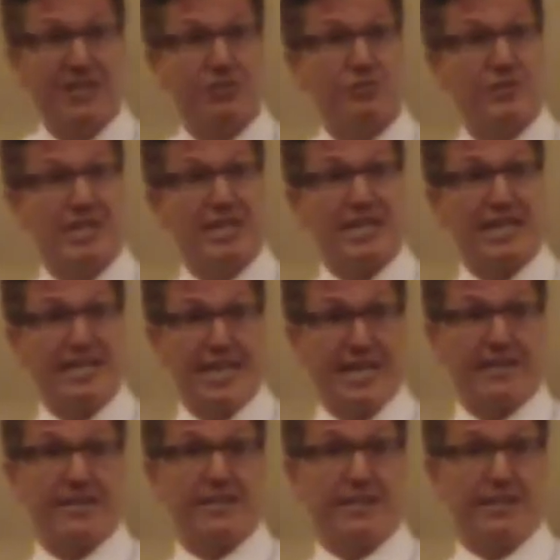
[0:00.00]
and unique
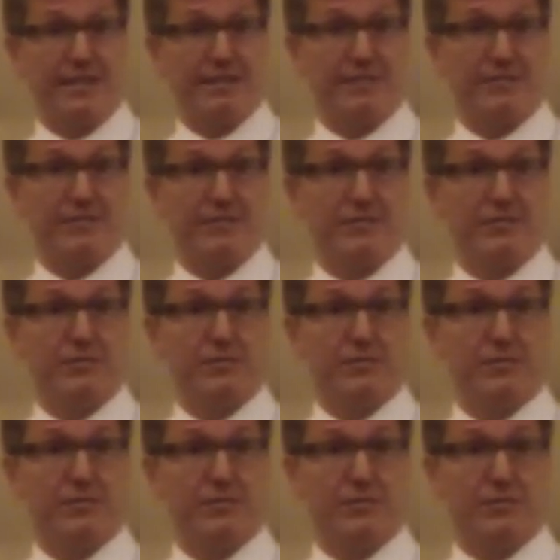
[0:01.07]
identity.
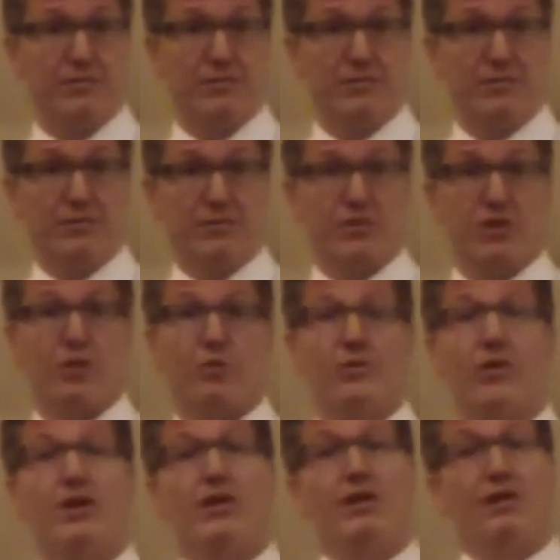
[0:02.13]

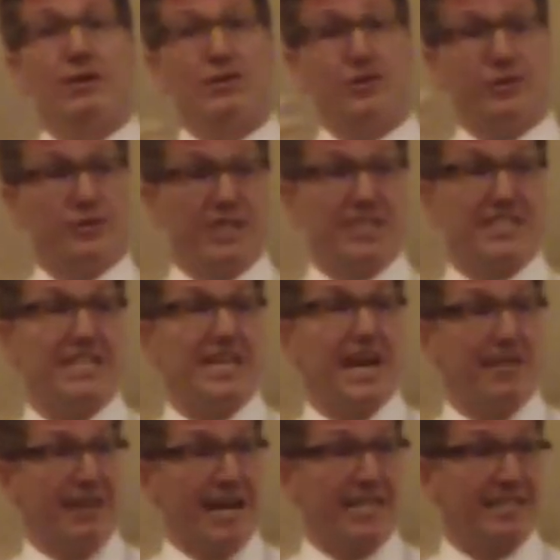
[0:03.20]
So you can see
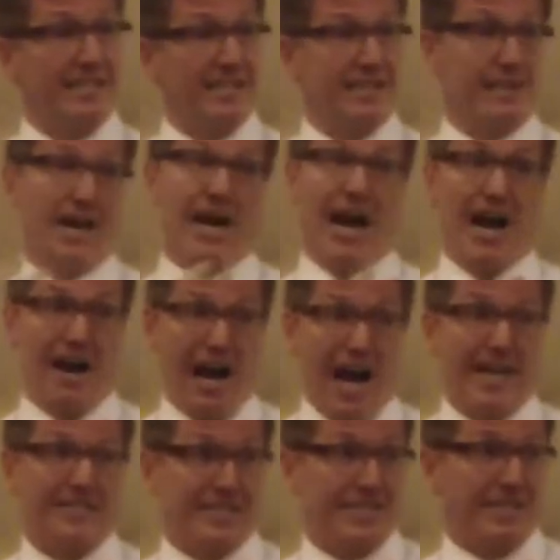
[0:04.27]
how that is
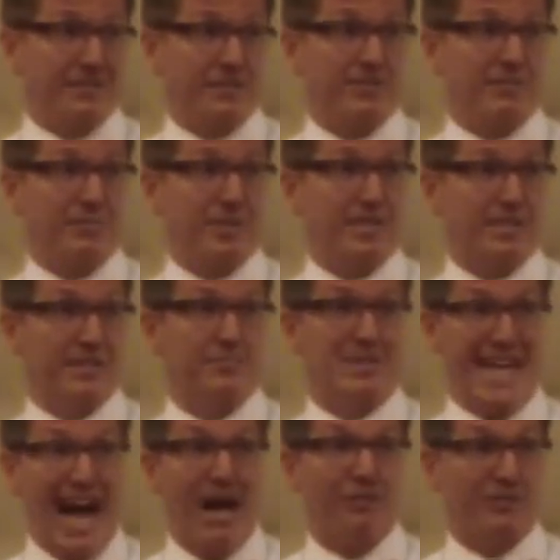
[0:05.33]
I see there's being some
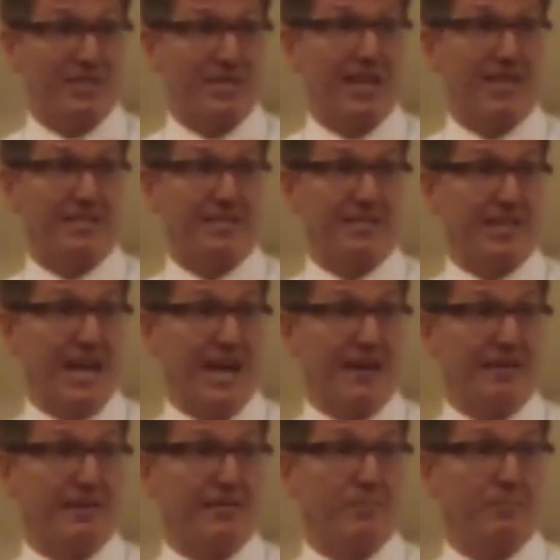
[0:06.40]
downsides in
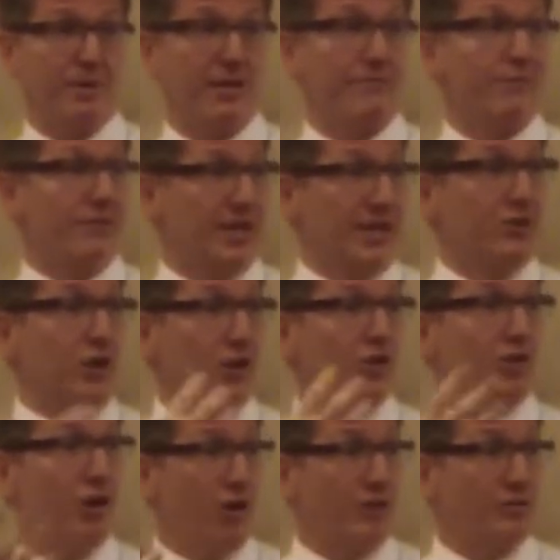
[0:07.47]
that, but in our
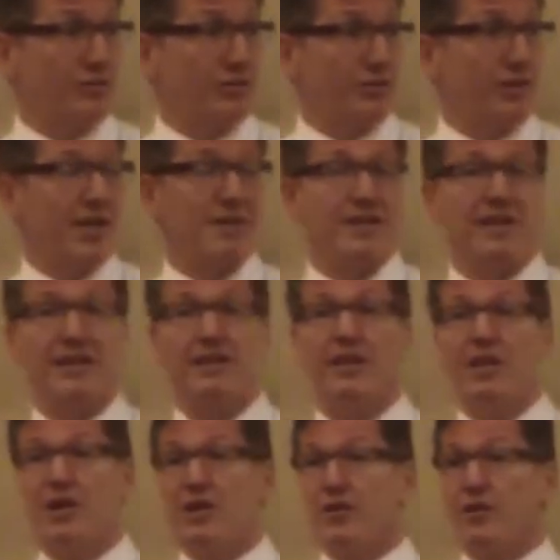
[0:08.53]
culture, I think
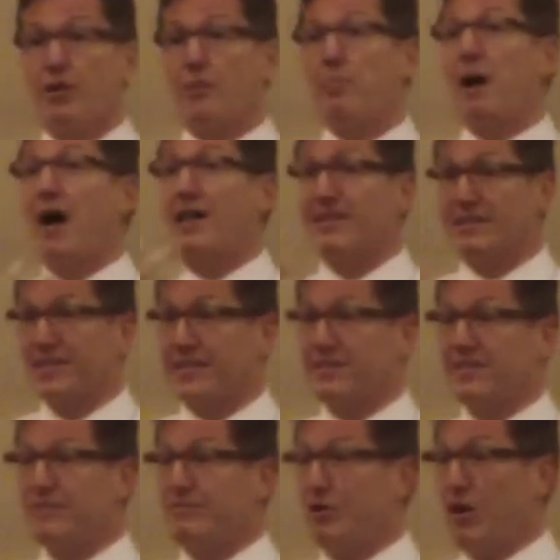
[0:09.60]
there are
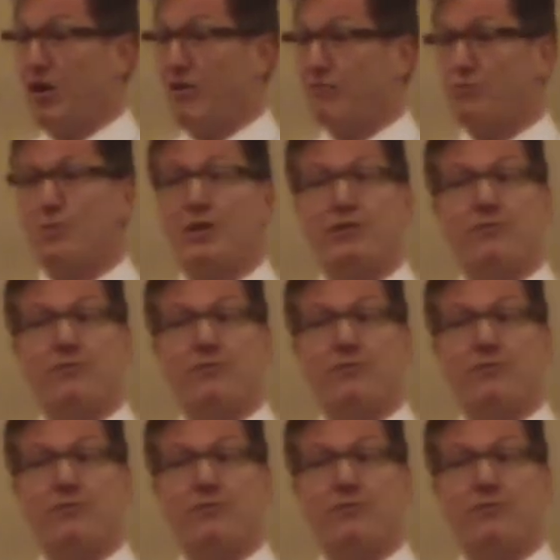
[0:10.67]
politics involved.